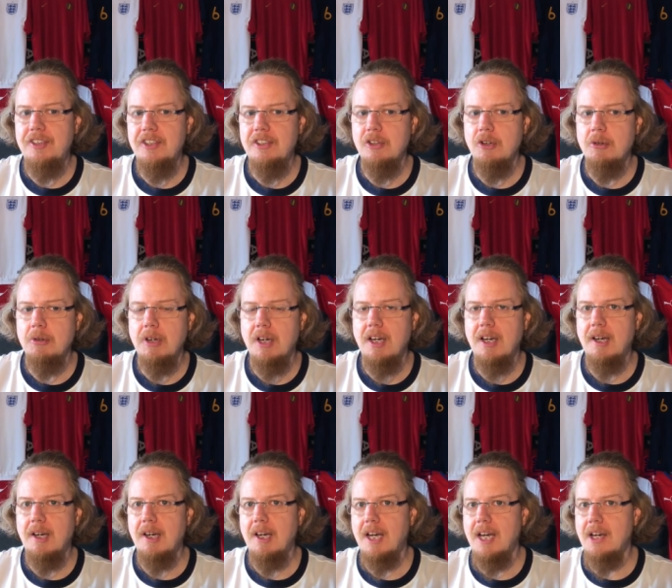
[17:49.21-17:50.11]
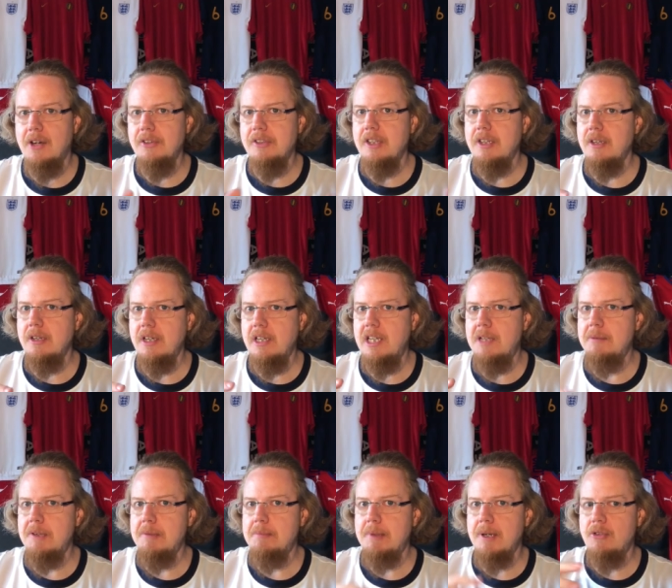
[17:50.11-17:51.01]
you know, uh, how they're
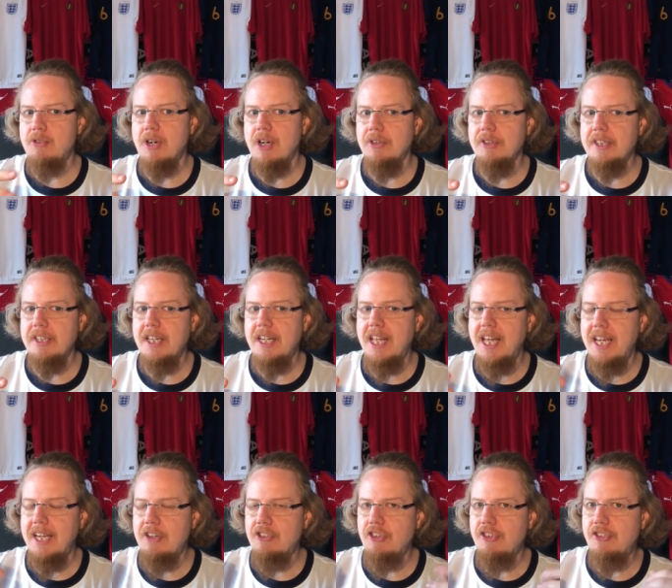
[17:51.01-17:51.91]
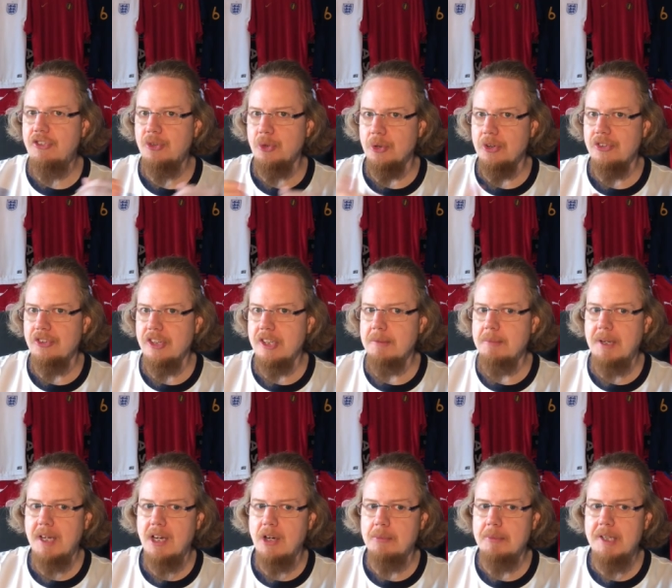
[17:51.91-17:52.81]
eliminated by round and then I actually sorted them
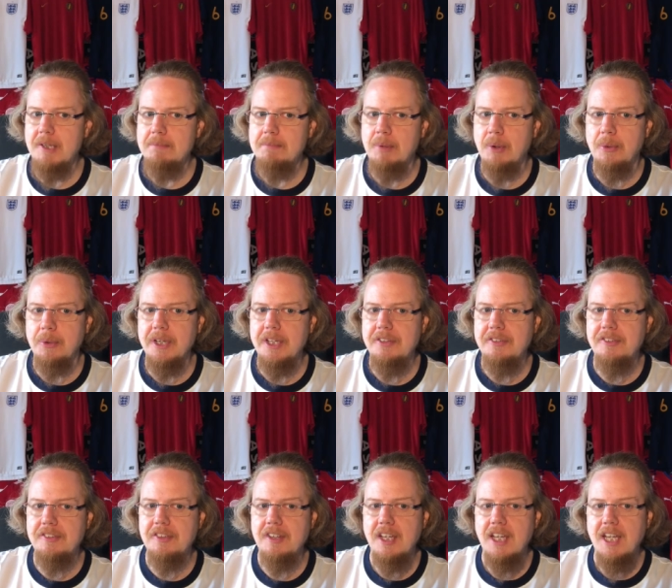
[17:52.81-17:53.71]
by how many points